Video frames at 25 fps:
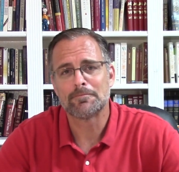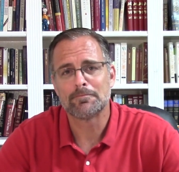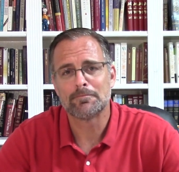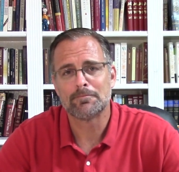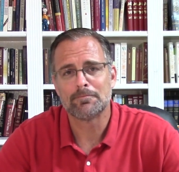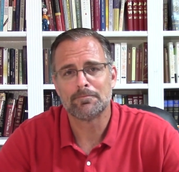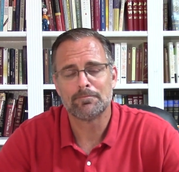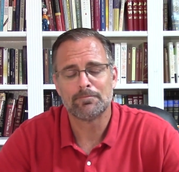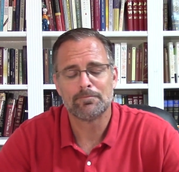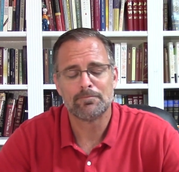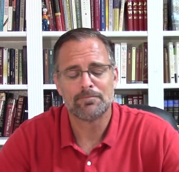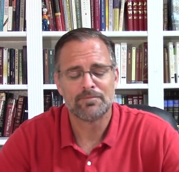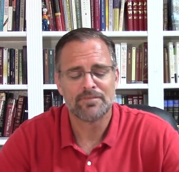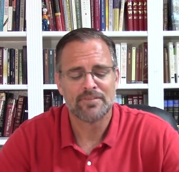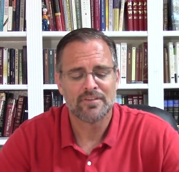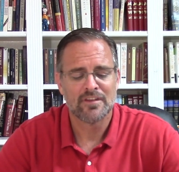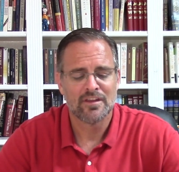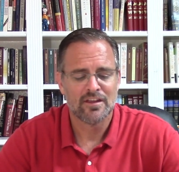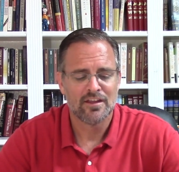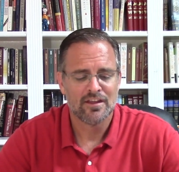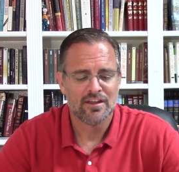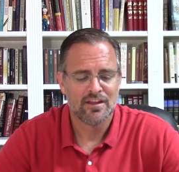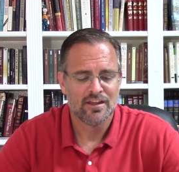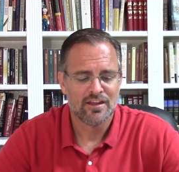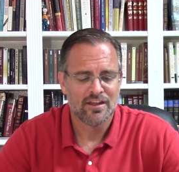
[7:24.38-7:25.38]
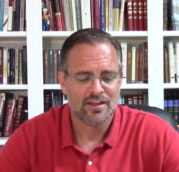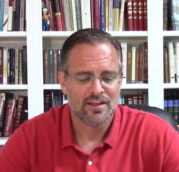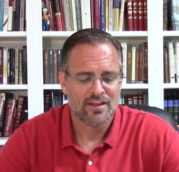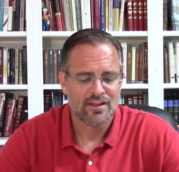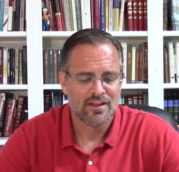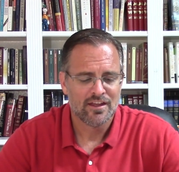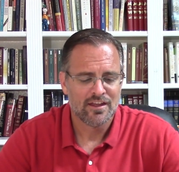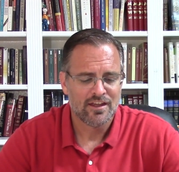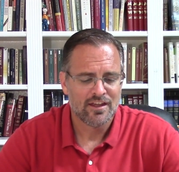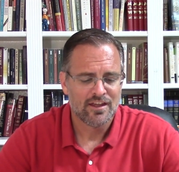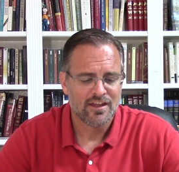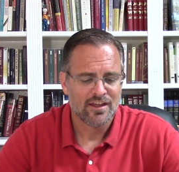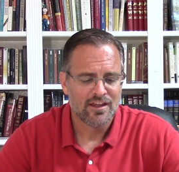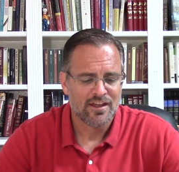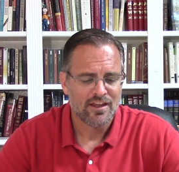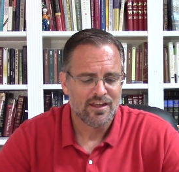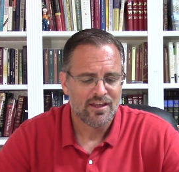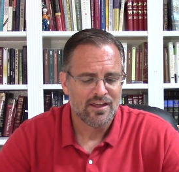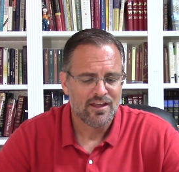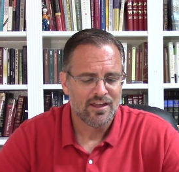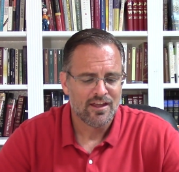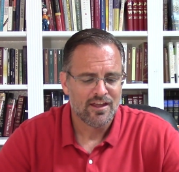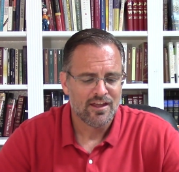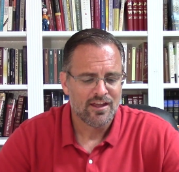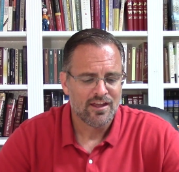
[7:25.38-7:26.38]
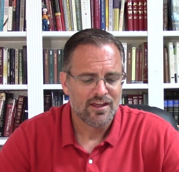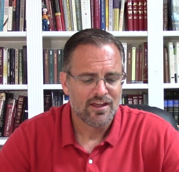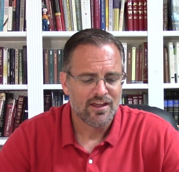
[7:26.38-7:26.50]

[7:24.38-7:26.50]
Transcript: (silence)